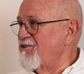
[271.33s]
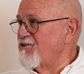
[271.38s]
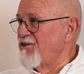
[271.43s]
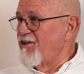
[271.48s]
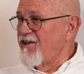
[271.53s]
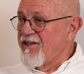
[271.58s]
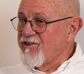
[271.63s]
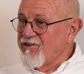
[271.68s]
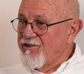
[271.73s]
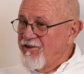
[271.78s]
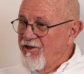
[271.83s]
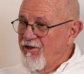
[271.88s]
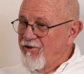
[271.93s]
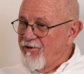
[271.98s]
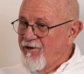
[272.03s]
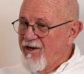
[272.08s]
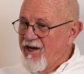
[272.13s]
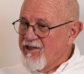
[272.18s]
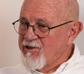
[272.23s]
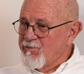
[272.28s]
So that's
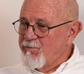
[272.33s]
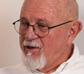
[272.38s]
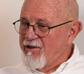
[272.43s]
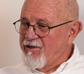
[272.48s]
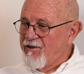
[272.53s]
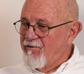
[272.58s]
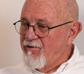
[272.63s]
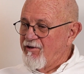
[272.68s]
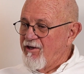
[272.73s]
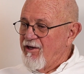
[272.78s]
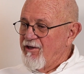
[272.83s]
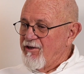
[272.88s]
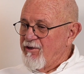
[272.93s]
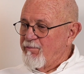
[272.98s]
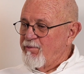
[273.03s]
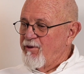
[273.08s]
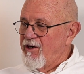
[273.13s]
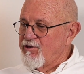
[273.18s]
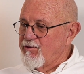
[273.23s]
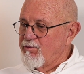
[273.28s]
another aspect of it. The
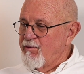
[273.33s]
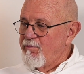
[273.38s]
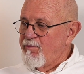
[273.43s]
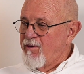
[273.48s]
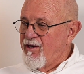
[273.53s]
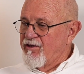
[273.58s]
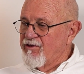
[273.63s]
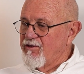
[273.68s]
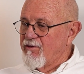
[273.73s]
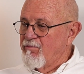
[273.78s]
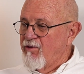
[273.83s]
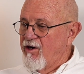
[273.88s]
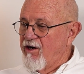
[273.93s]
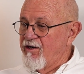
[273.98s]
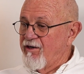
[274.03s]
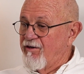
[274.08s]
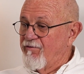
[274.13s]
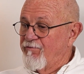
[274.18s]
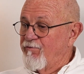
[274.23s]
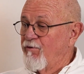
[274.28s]
price we pay at the
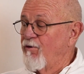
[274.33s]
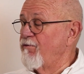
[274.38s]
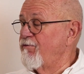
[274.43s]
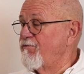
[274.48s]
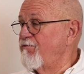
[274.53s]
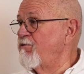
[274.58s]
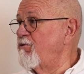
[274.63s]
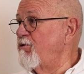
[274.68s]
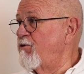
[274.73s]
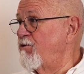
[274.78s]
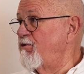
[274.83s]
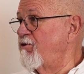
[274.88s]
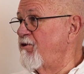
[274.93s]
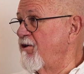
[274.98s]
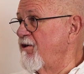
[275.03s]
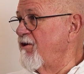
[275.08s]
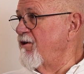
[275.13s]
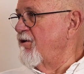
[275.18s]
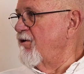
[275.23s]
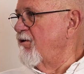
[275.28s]
market for food,
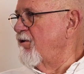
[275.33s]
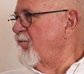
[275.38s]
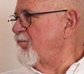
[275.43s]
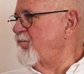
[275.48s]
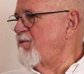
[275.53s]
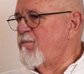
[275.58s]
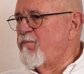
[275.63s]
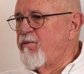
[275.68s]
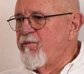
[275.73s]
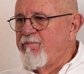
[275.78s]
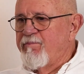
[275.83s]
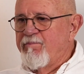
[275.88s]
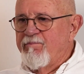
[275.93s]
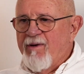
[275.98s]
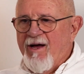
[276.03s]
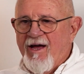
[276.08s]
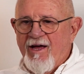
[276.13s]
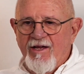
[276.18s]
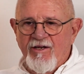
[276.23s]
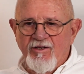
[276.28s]
or people
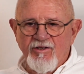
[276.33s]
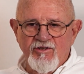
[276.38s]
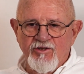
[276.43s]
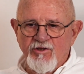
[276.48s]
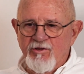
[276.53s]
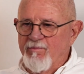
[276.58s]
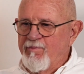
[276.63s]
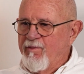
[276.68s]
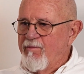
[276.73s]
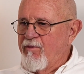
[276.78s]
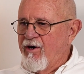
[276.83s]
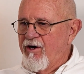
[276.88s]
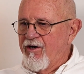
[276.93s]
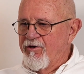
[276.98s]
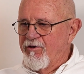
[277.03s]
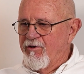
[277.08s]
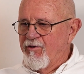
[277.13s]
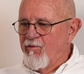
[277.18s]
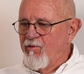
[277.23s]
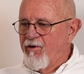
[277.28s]
buy in the
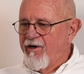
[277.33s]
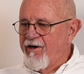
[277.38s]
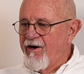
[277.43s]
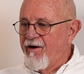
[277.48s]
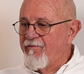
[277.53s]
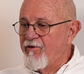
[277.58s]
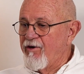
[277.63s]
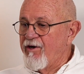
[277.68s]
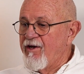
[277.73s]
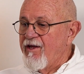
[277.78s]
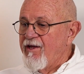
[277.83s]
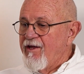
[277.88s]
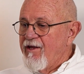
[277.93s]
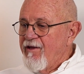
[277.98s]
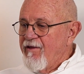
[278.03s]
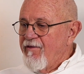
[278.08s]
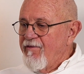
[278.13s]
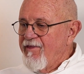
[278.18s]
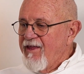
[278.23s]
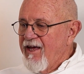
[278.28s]
supermarket or whatever,
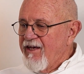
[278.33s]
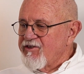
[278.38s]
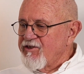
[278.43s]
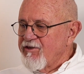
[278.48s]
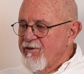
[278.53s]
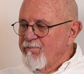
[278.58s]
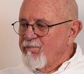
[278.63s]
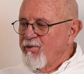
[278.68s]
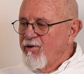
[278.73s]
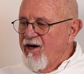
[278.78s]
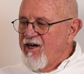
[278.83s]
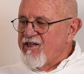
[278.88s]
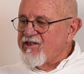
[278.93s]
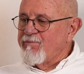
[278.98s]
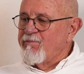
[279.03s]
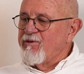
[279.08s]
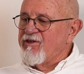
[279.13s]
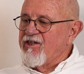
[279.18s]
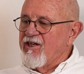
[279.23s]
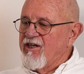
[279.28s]
that's the price.
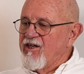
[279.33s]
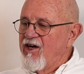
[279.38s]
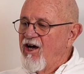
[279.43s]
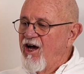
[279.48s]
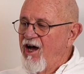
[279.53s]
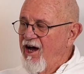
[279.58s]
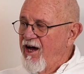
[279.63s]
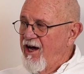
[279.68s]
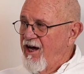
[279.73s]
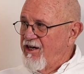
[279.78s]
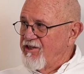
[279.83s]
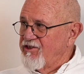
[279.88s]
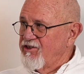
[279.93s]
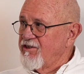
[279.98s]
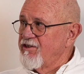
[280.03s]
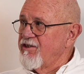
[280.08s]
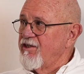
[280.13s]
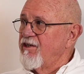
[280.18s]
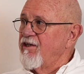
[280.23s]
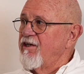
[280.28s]
But the
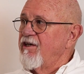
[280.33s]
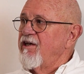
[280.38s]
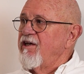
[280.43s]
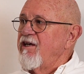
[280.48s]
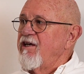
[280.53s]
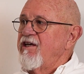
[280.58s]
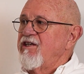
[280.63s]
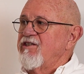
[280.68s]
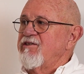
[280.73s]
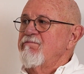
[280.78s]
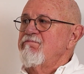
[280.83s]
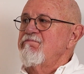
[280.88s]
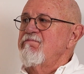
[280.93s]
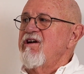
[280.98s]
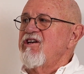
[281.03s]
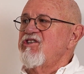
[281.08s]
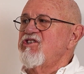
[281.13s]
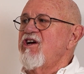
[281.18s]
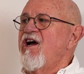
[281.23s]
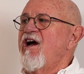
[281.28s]
cost is
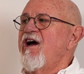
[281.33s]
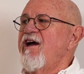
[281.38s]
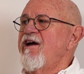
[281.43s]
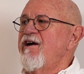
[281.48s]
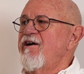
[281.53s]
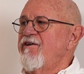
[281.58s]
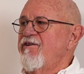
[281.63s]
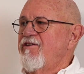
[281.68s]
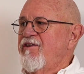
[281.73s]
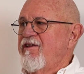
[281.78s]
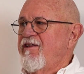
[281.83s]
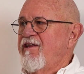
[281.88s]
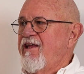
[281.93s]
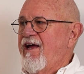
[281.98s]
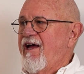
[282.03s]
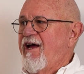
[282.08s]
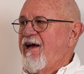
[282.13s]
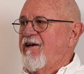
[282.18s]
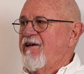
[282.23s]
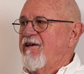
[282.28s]
much higher than
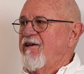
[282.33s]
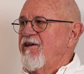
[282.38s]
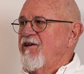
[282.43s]
that.